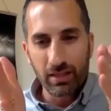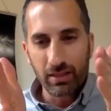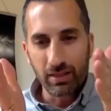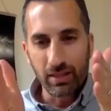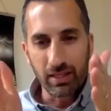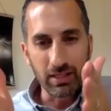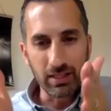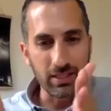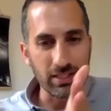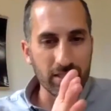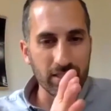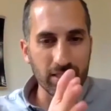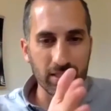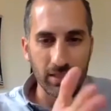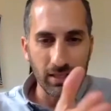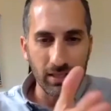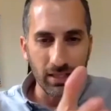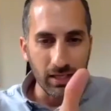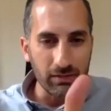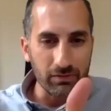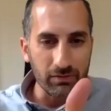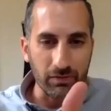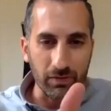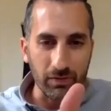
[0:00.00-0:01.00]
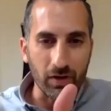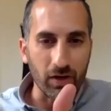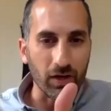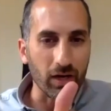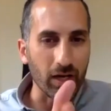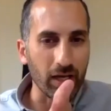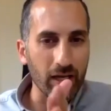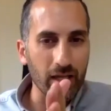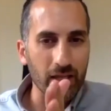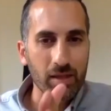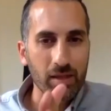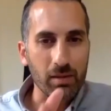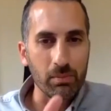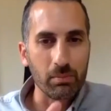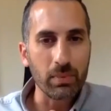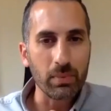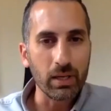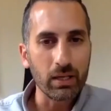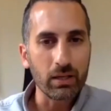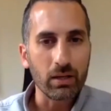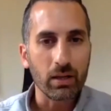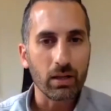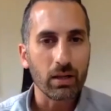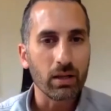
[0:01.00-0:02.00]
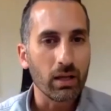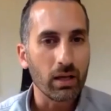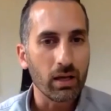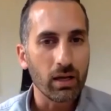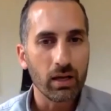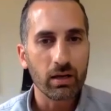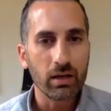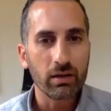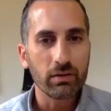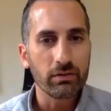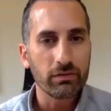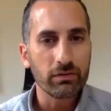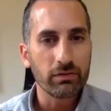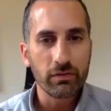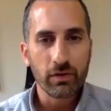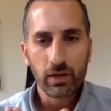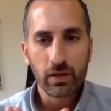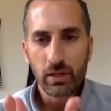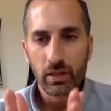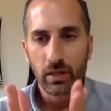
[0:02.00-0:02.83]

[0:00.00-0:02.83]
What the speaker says: this sliver in the middle of